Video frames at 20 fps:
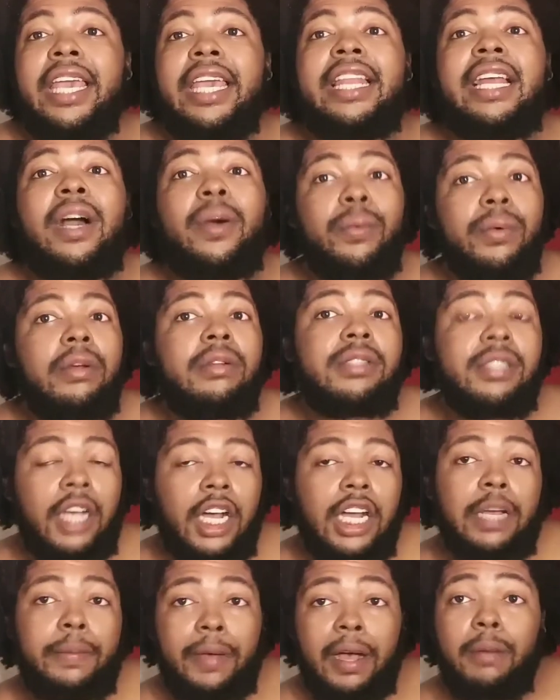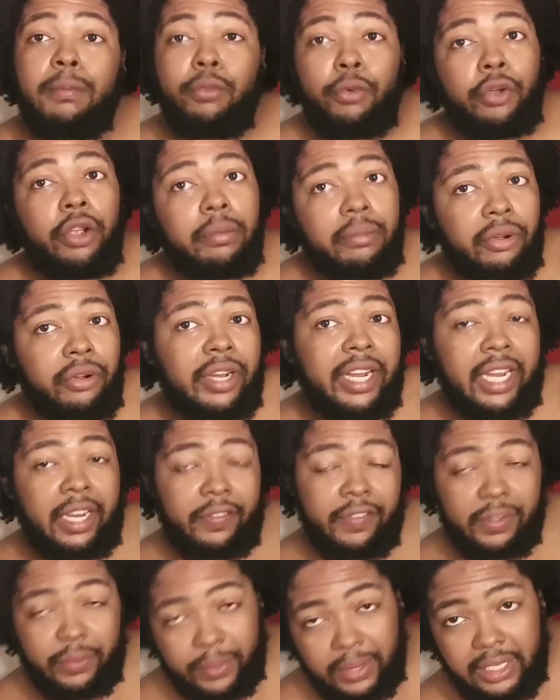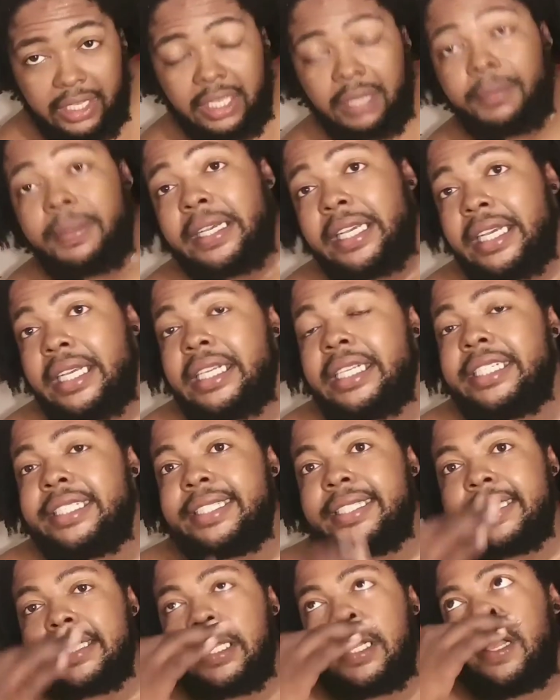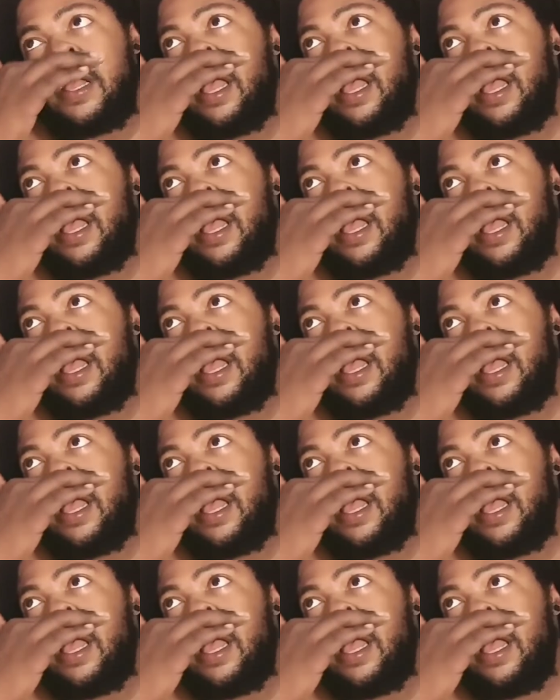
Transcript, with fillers: And I will talk about more and more every week because